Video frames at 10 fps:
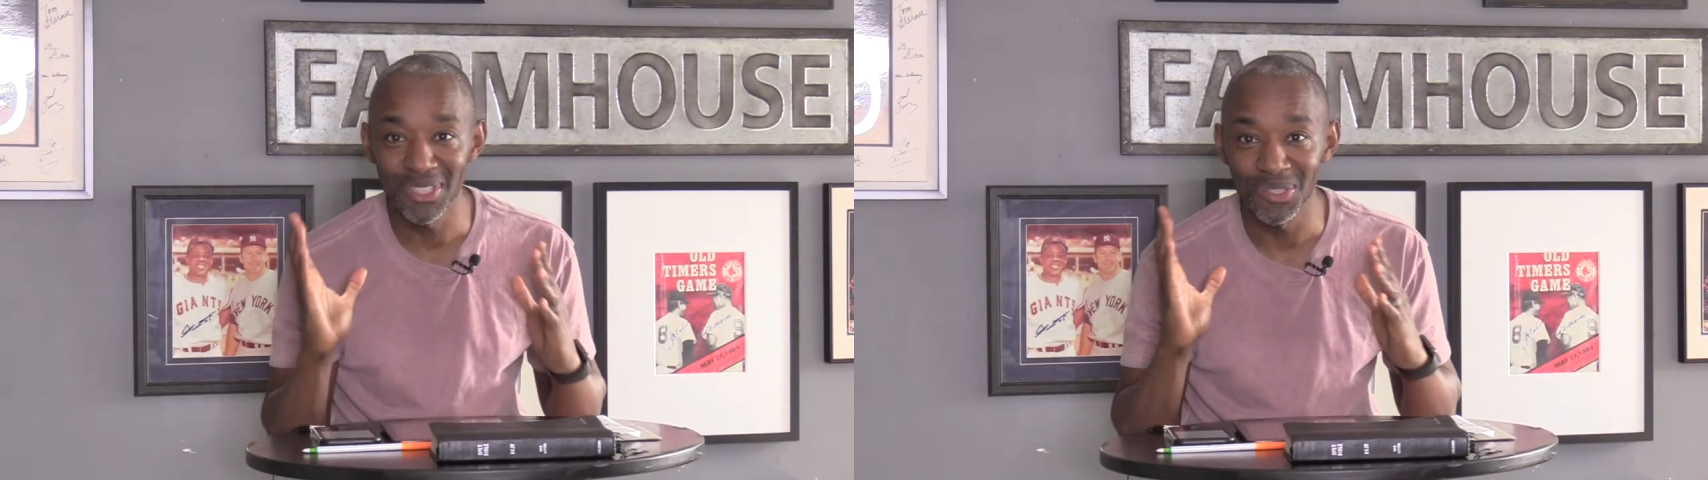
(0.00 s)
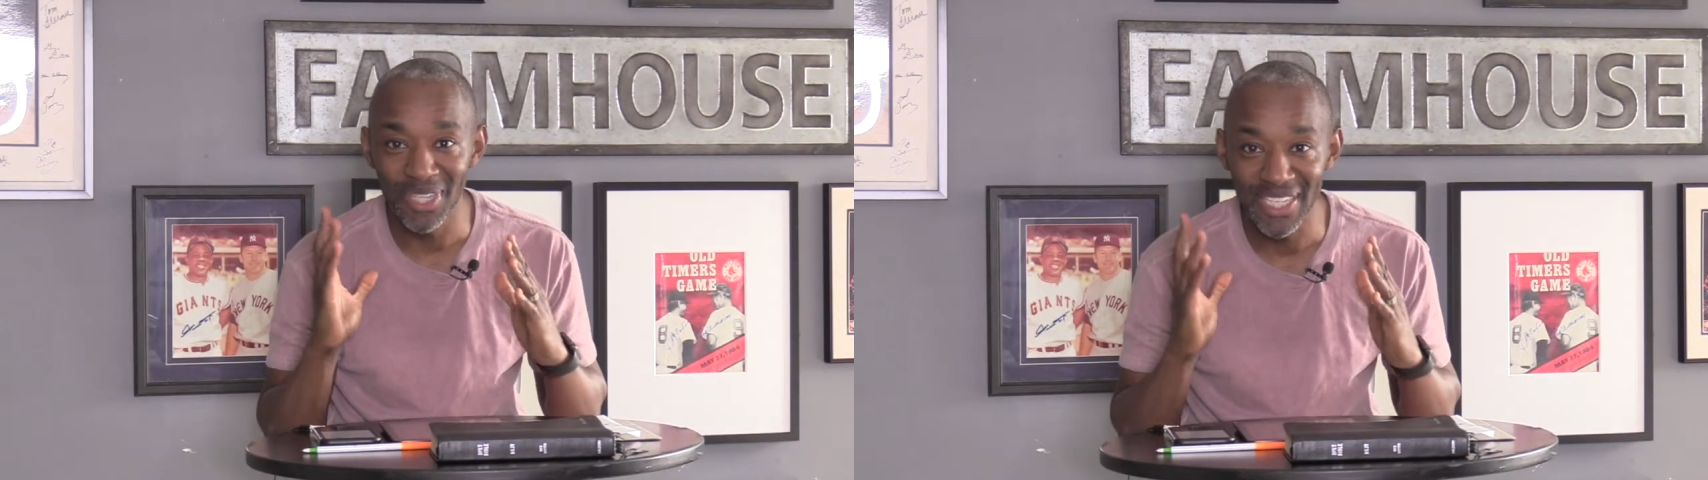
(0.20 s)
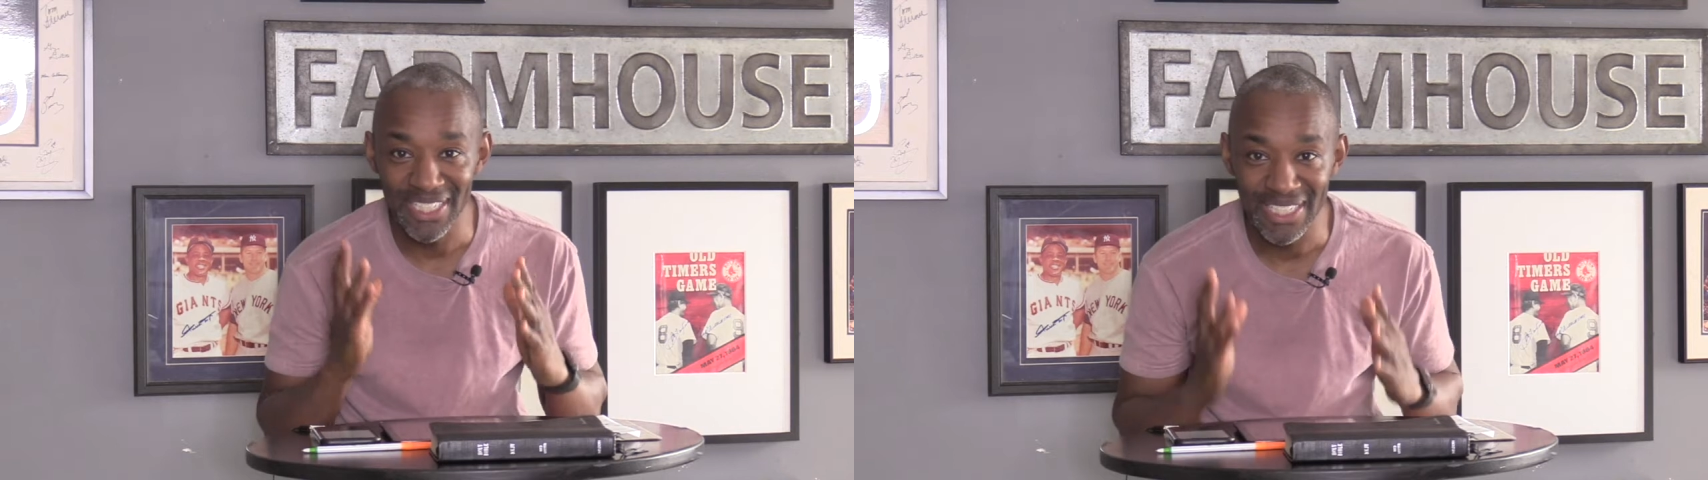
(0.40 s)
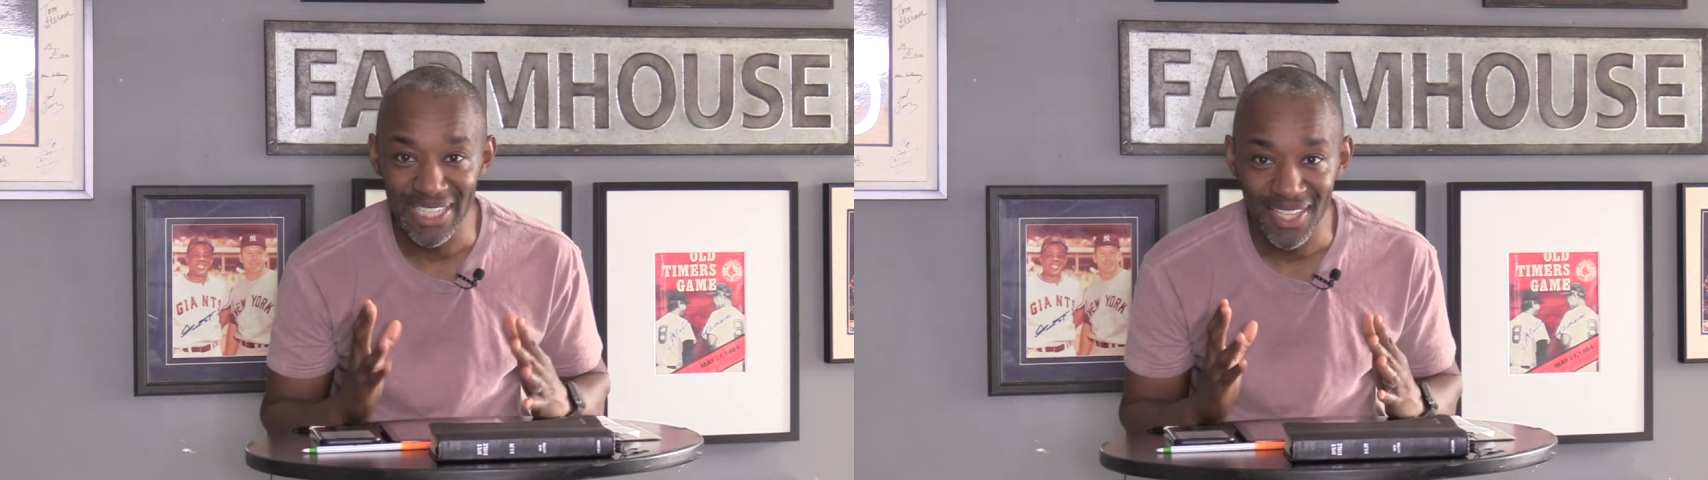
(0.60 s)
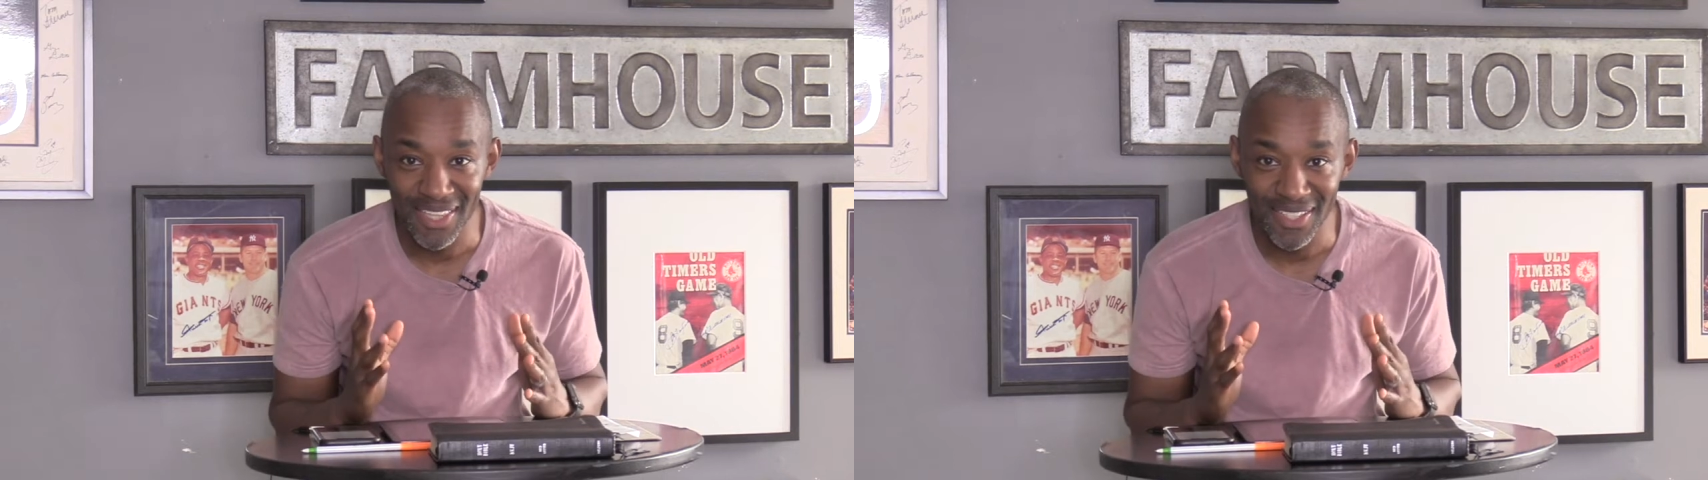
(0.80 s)
to
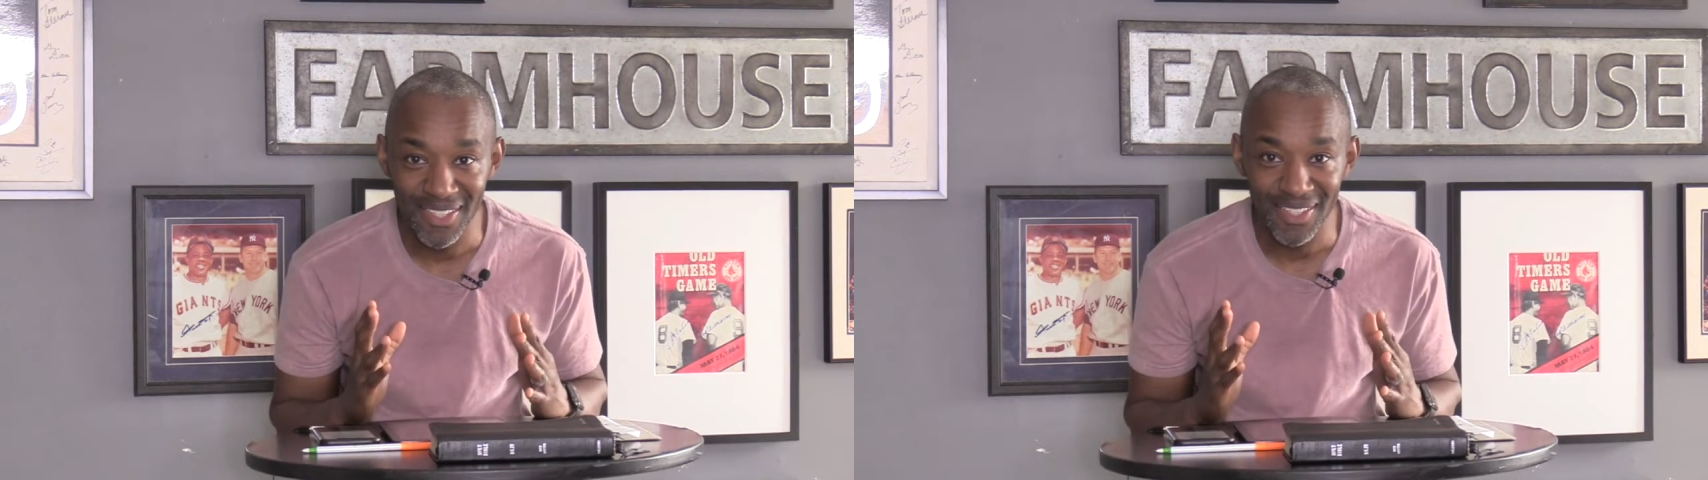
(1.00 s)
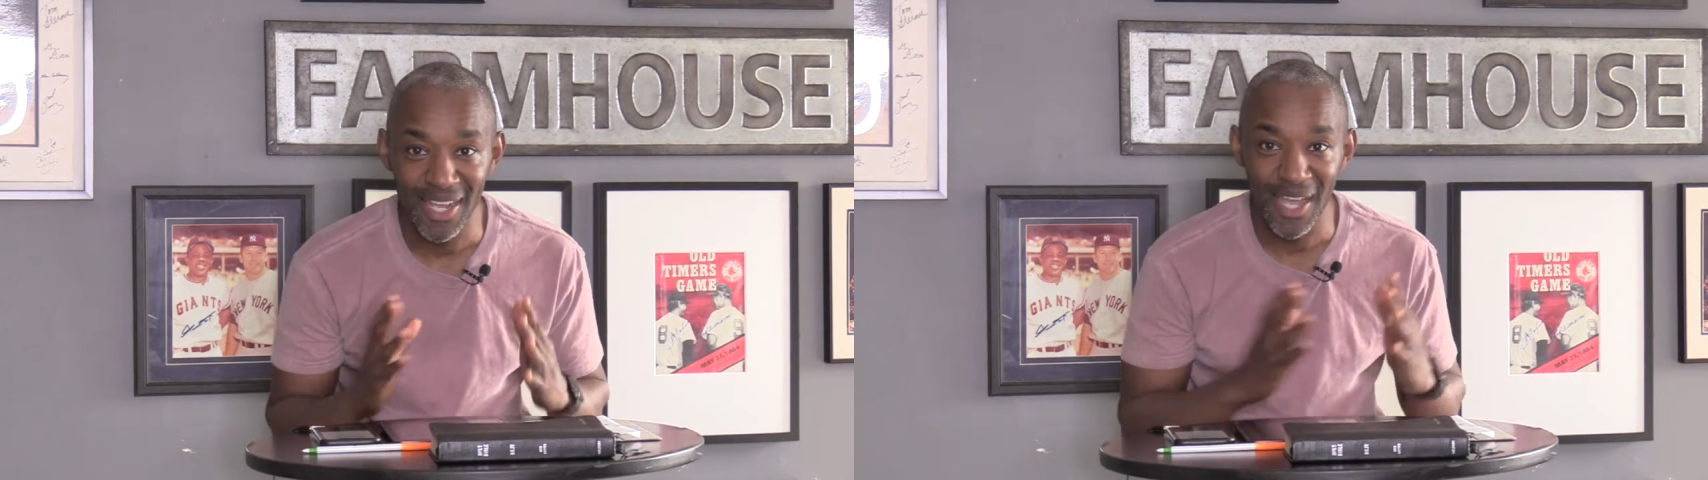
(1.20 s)
another